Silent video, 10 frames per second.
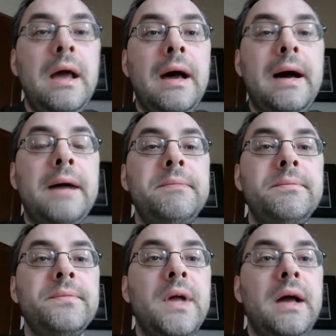
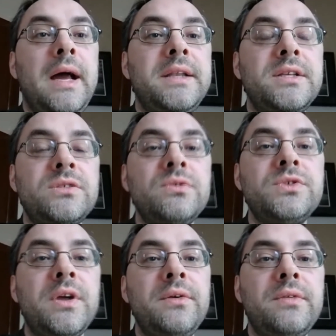And there's
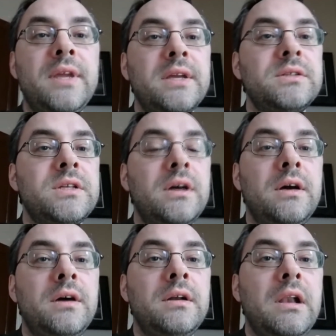also things
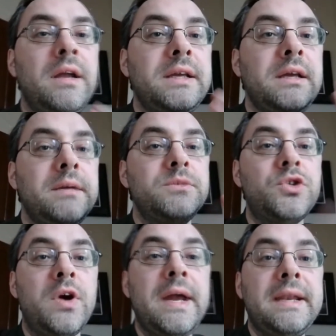like
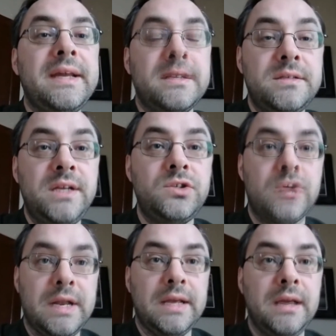triadic and
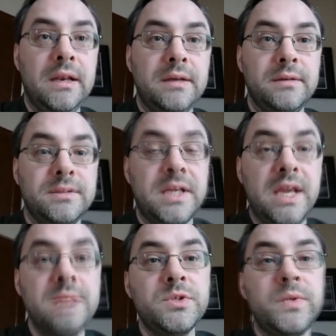tetradic colour
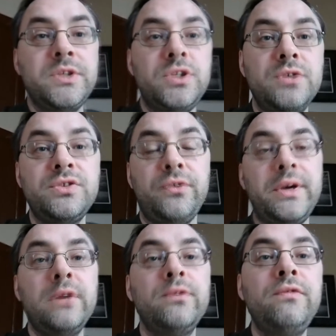schemes, which use
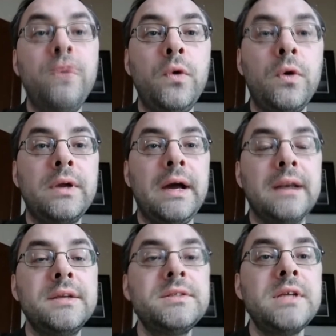3 or 4
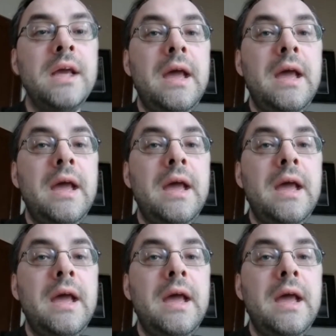colours.